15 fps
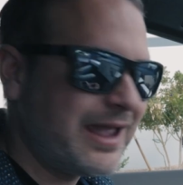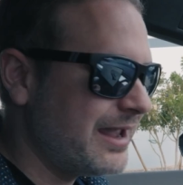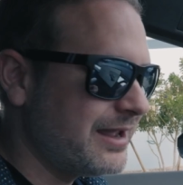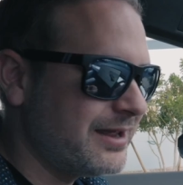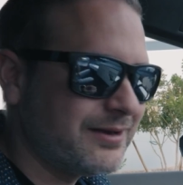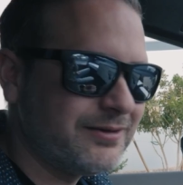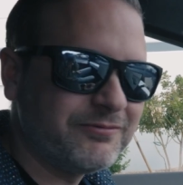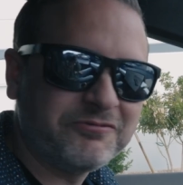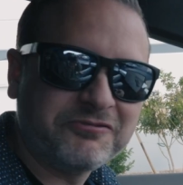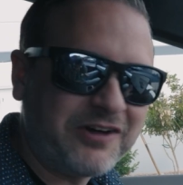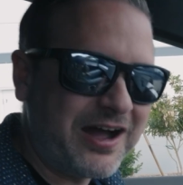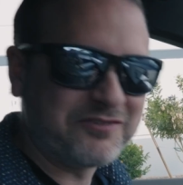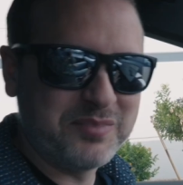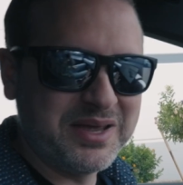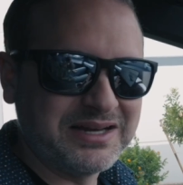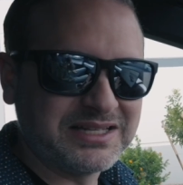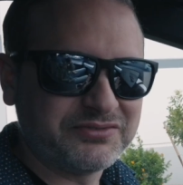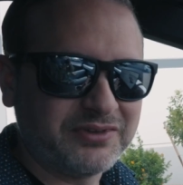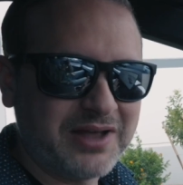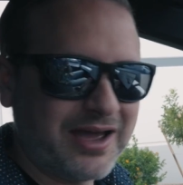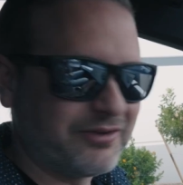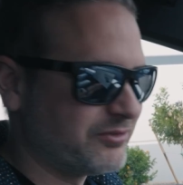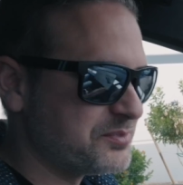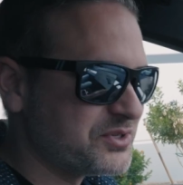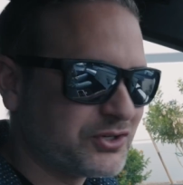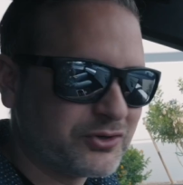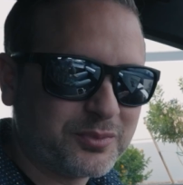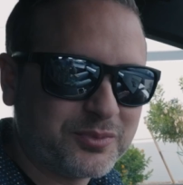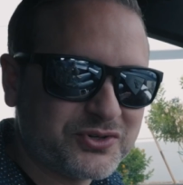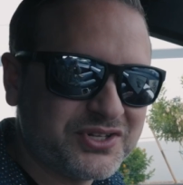in 5 minutes flat from
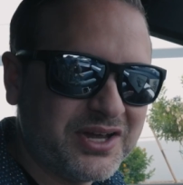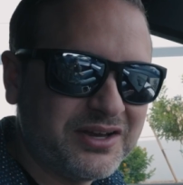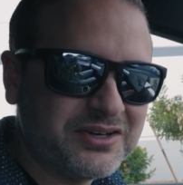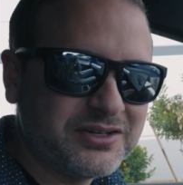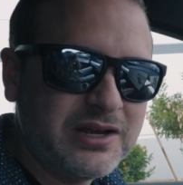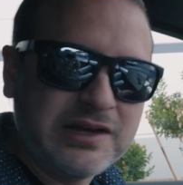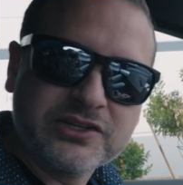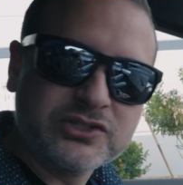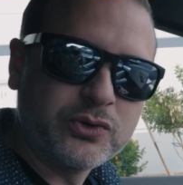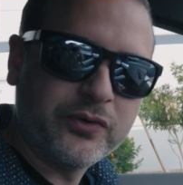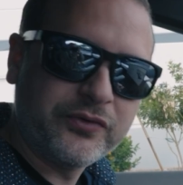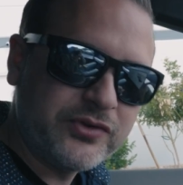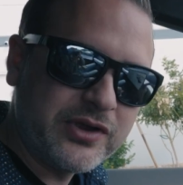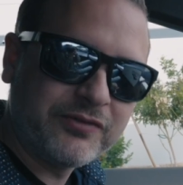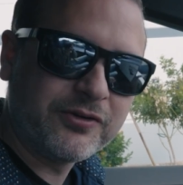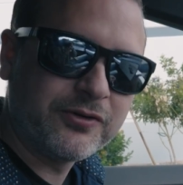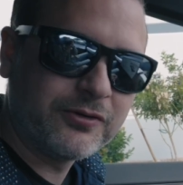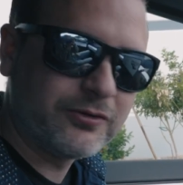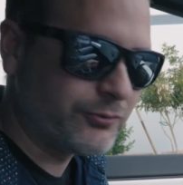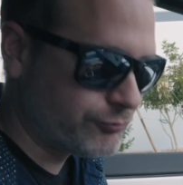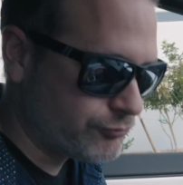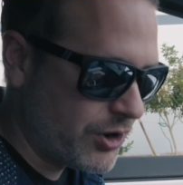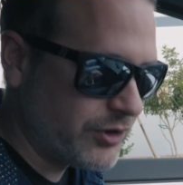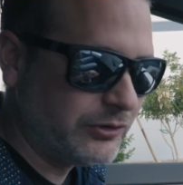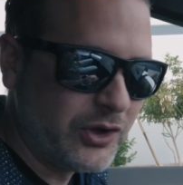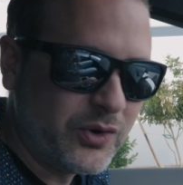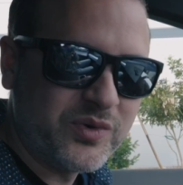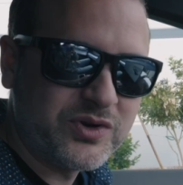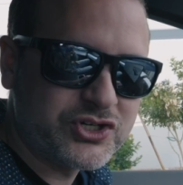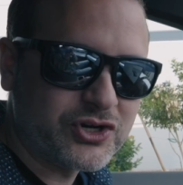0%. So if you ever run
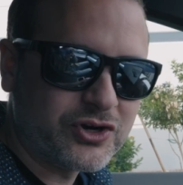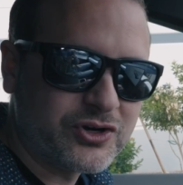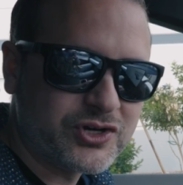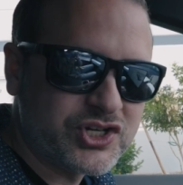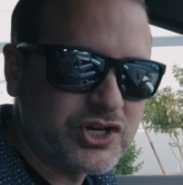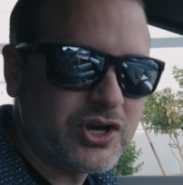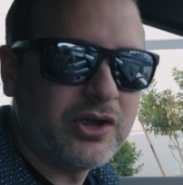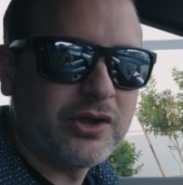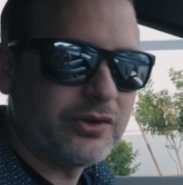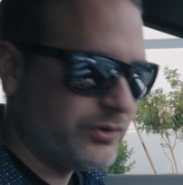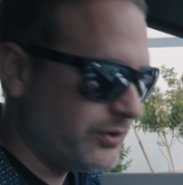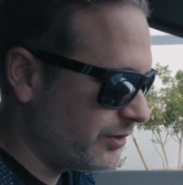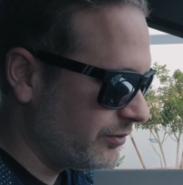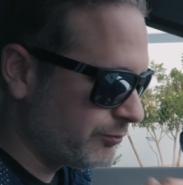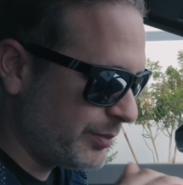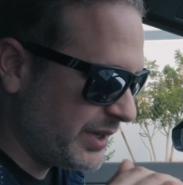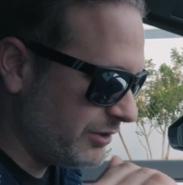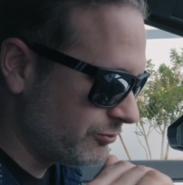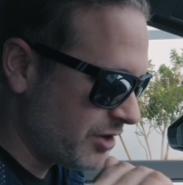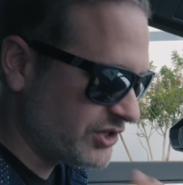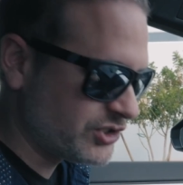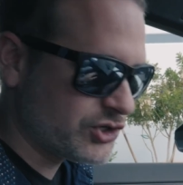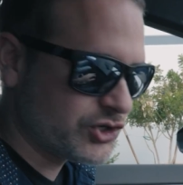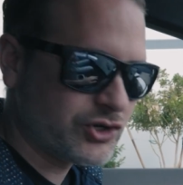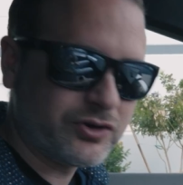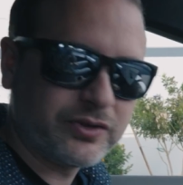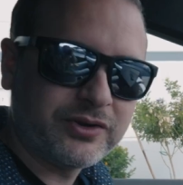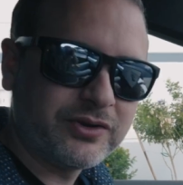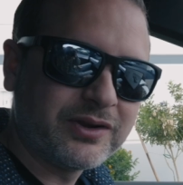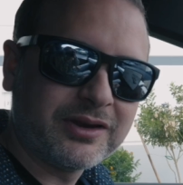low on charge, you can be rest
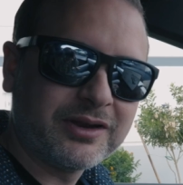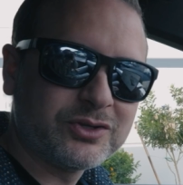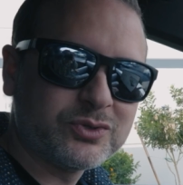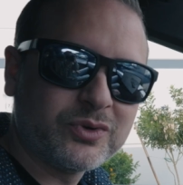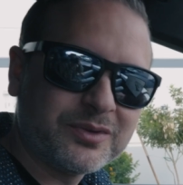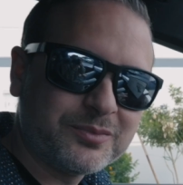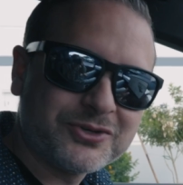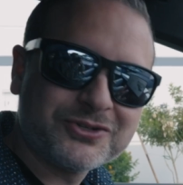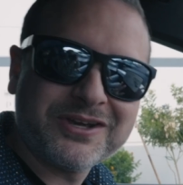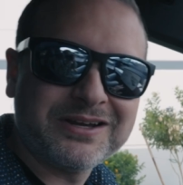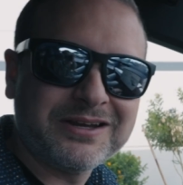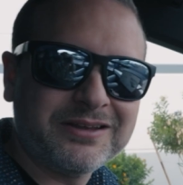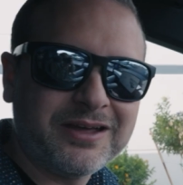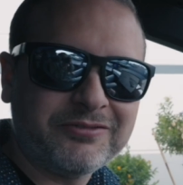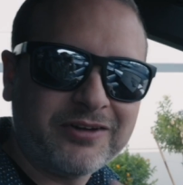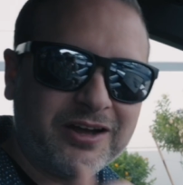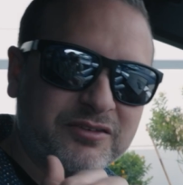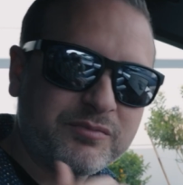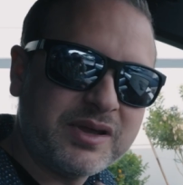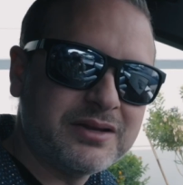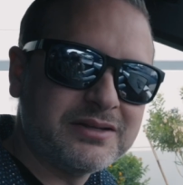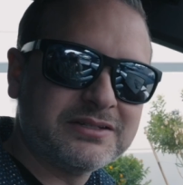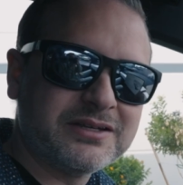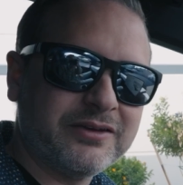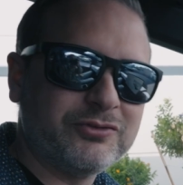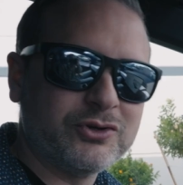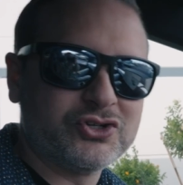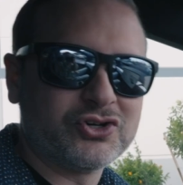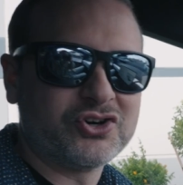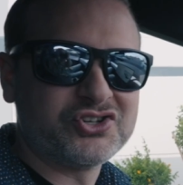assured that you're gonna get 20% in that 5 minutes if
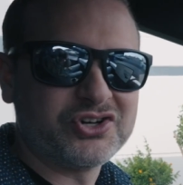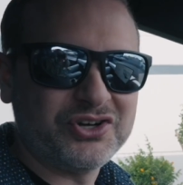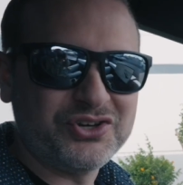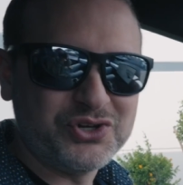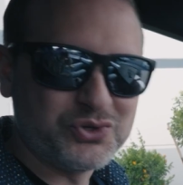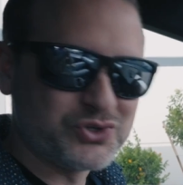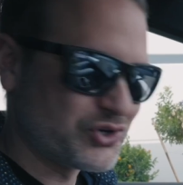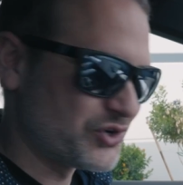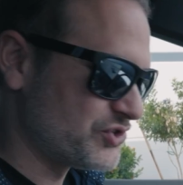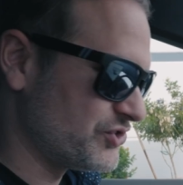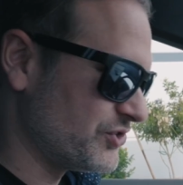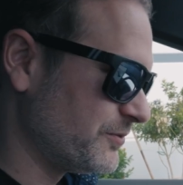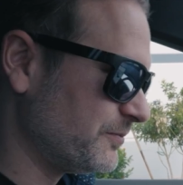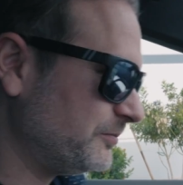you charge with a new charger.